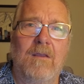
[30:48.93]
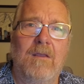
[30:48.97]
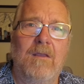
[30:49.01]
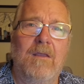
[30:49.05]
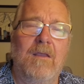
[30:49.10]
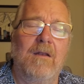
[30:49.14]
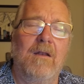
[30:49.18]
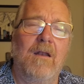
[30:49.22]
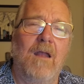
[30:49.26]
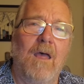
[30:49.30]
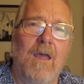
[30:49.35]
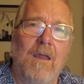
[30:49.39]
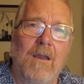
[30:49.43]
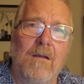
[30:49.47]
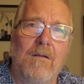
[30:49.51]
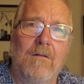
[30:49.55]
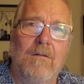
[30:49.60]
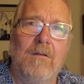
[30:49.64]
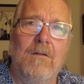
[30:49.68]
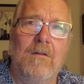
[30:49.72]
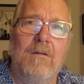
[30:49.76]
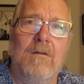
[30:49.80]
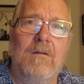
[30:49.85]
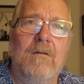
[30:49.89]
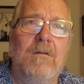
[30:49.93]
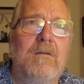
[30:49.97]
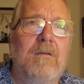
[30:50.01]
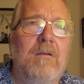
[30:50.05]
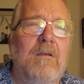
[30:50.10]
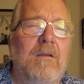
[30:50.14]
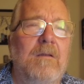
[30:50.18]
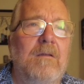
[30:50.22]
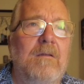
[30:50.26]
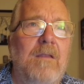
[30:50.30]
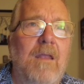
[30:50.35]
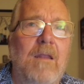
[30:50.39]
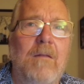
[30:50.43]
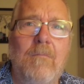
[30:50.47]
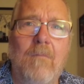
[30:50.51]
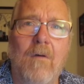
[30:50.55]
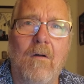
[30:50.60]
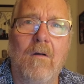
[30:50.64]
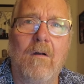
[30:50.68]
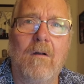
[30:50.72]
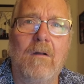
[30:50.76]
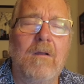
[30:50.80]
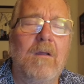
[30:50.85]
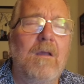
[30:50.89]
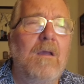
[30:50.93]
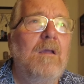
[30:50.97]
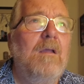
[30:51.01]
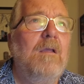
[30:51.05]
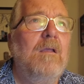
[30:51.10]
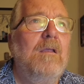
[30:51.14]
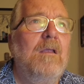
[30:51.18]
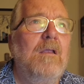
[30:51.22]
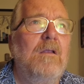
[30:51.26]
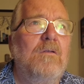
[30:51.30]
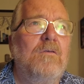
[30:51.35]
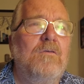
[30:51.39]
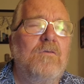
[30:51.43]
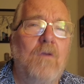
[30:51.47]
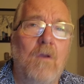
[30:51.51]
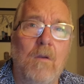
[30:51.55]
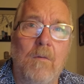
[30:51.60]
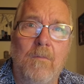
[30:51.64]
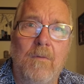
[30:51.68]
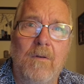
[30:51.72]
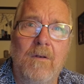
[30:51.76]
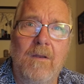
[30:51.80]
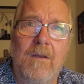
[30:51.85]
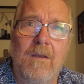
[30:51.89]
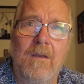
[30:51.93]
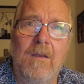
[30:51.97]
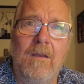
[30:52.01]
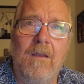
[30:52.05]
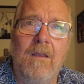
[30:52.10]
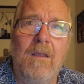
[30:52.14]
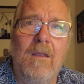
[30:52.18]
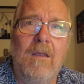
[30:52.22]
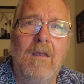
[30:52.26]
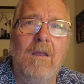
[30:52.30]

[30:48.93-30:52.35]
in Ireland, in Denmark, in Germany.